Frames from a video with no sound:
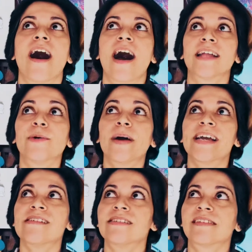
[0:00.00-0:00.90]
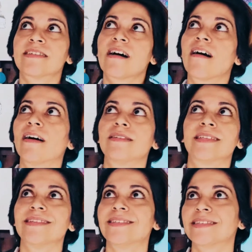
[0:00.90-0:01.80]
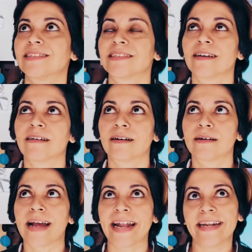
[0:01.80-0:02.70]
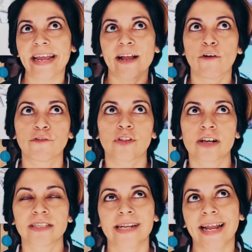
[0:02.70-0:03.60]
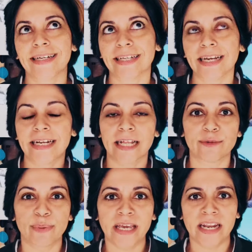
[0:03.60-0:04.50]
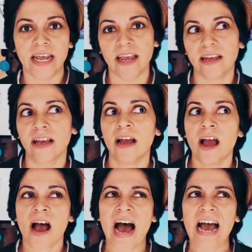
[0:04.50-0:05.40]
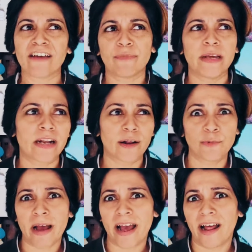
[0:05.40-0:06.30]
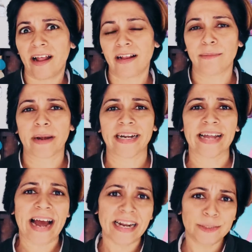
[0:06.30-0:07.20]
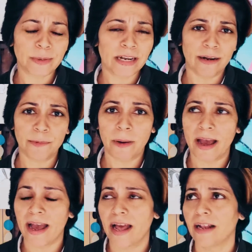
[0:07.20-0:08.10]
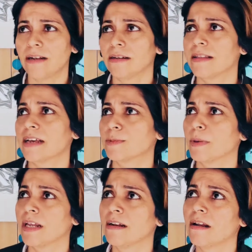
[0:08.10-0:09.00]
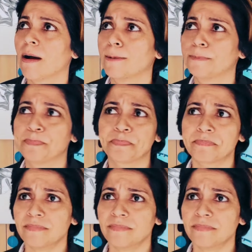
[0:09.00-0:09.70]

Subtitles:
Otherwise, since the ending of 2018 and the beginning, I've been unwell, my dad's been unwell, there's been, a